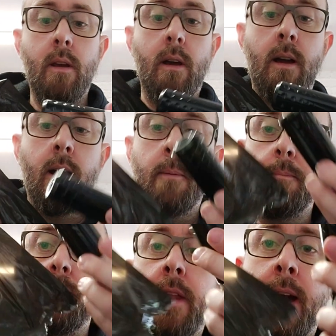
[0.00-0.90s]

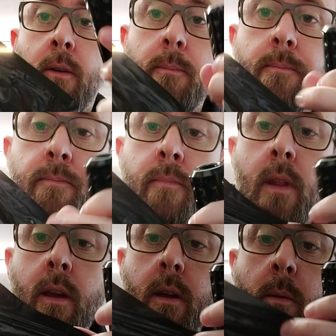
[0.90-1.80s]
Now,
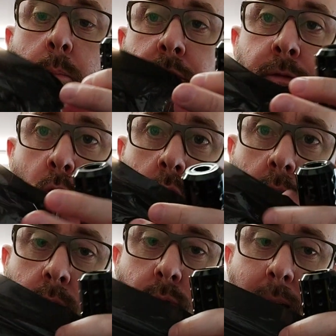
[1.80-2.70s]
before
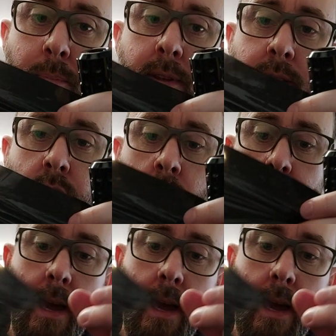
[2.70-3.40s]
I wrap this on